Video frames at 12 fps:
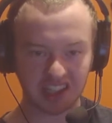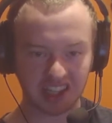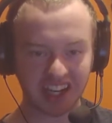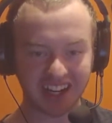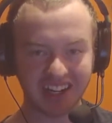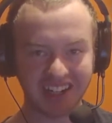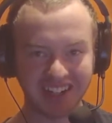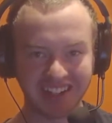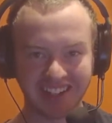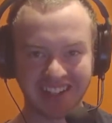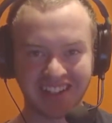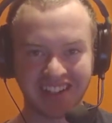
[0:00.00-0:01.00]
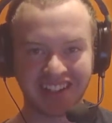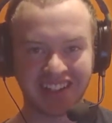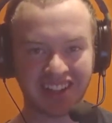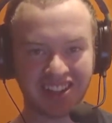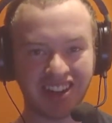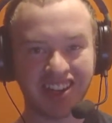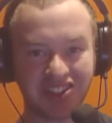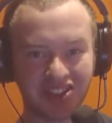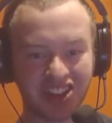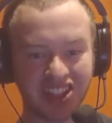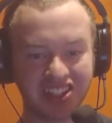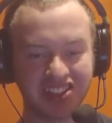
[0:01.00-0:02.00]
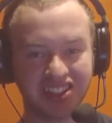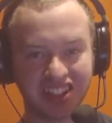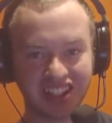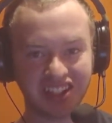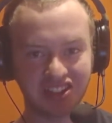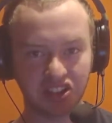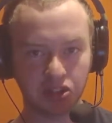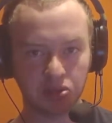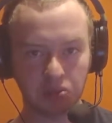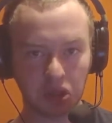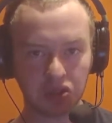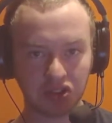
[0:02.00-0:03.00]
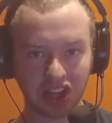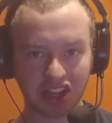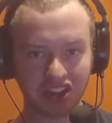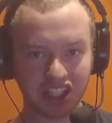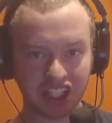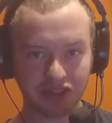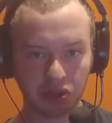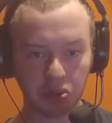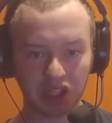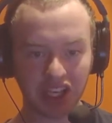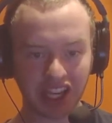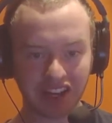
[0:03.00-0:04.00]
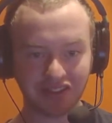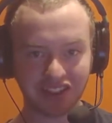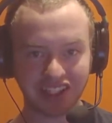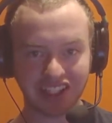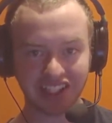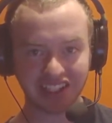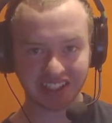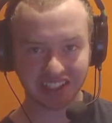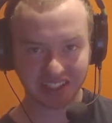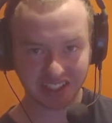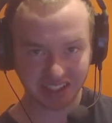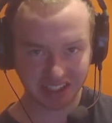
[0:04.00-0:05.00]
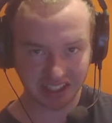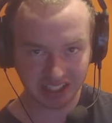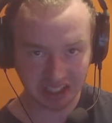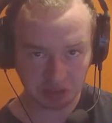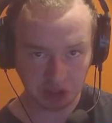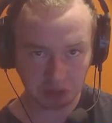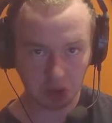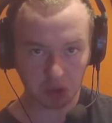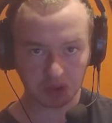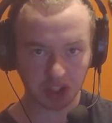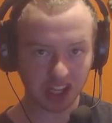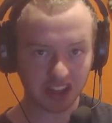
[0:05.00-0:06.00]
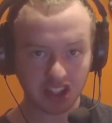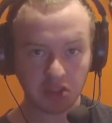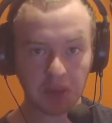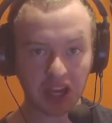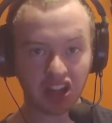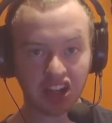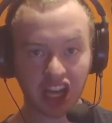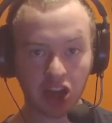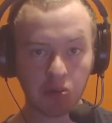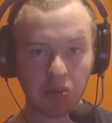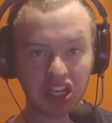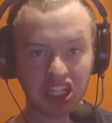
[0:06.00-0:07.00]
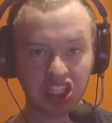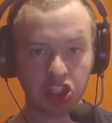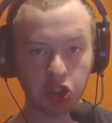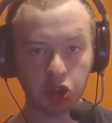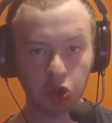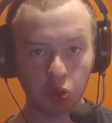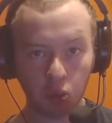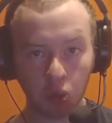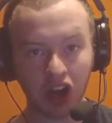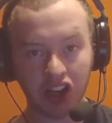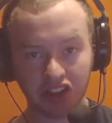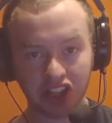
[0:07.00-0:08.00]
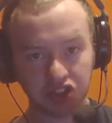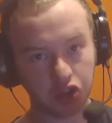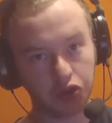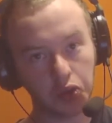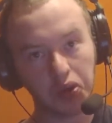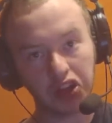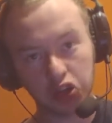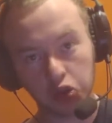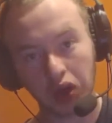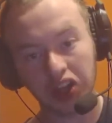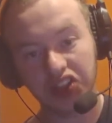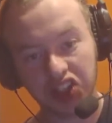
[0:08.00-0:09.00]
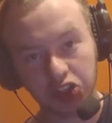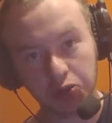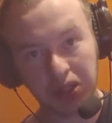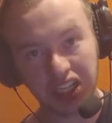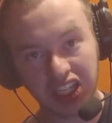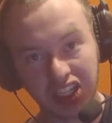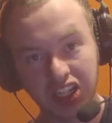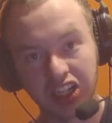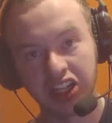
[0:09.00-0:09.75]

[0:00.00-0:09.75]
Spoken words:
it there. Now the cons for this is you'd most likely, if you want to have like, it would most likely depend on how many you want. Like, so if you wanted twice the speed,